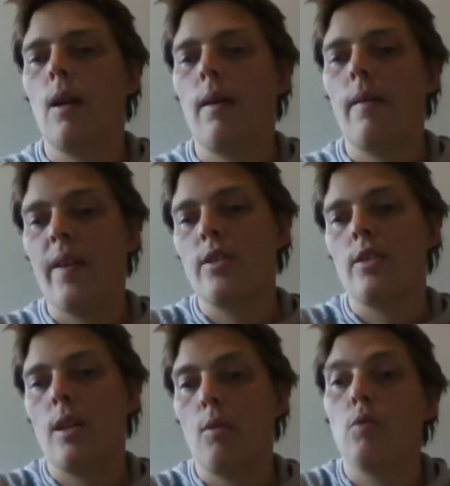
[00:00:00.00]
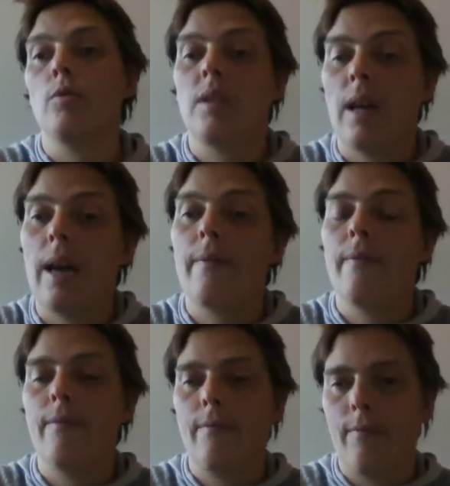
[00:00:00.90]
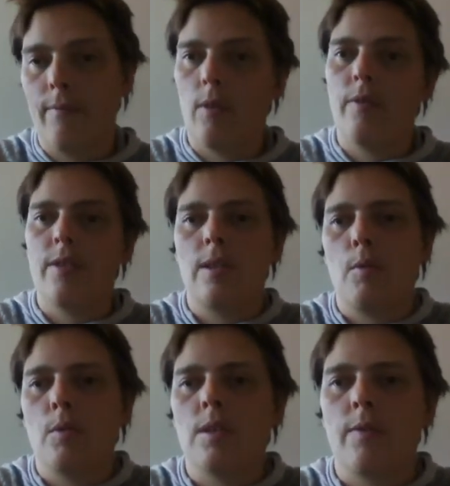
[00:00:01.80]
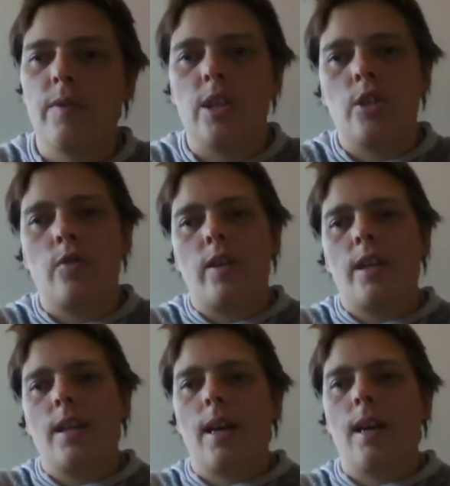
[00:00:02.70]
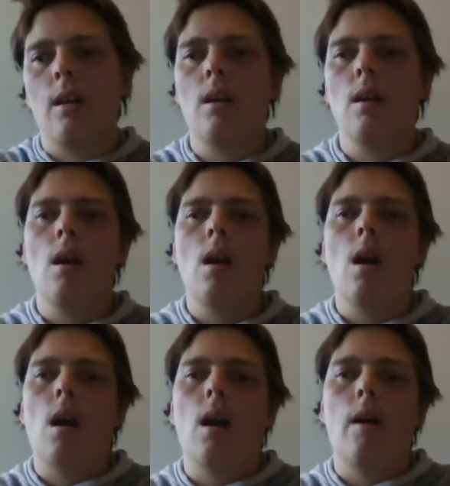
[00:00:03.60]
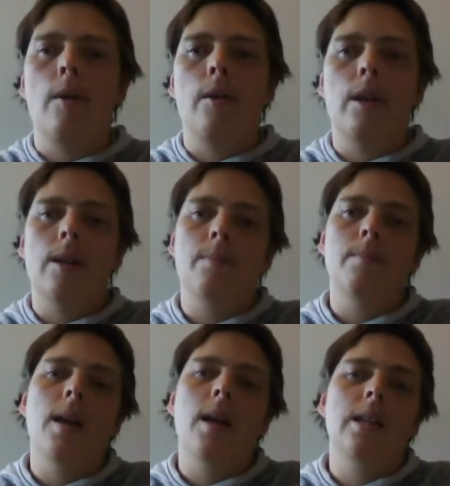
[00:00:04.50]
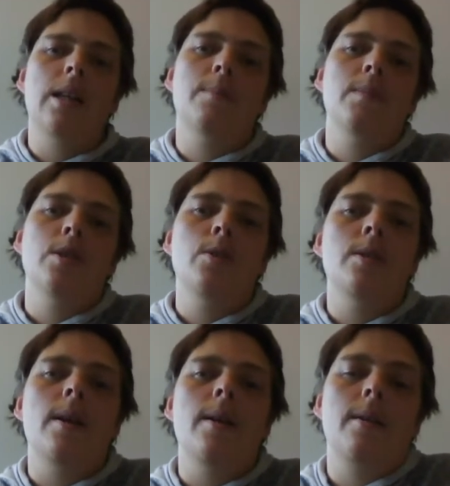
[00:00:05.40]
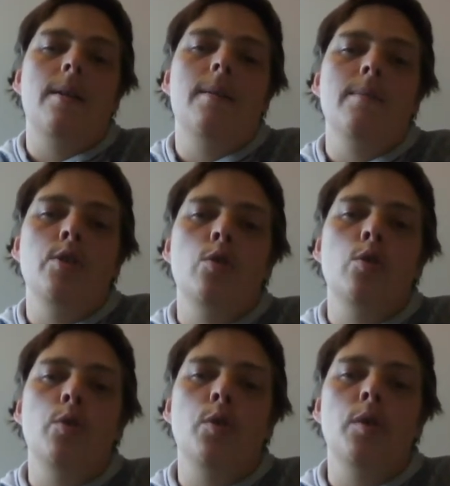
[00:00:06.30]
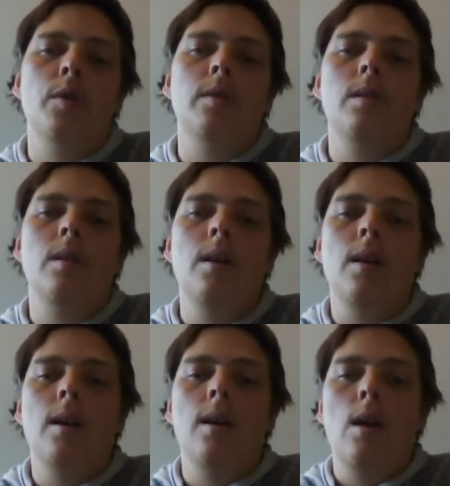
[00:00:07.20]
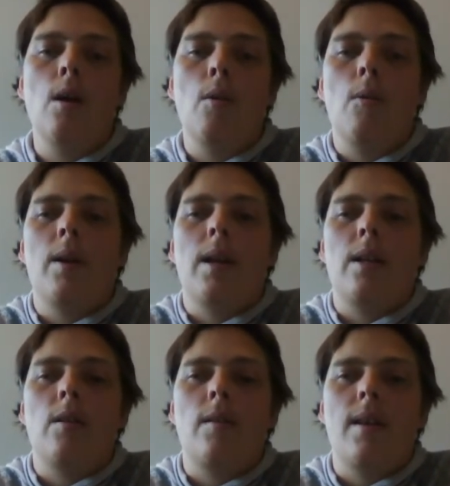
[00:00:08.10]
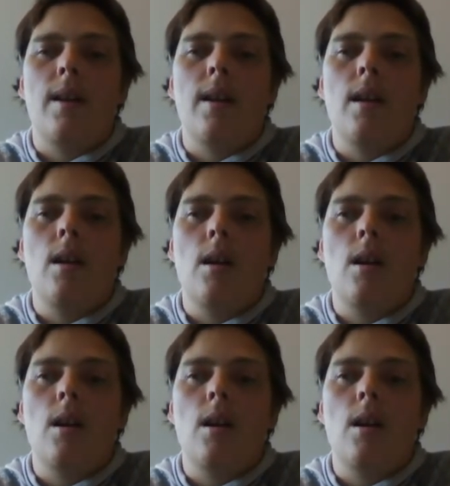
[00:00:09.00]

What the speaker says: eventually, once I've finished reading it, and I'm sure that when I do the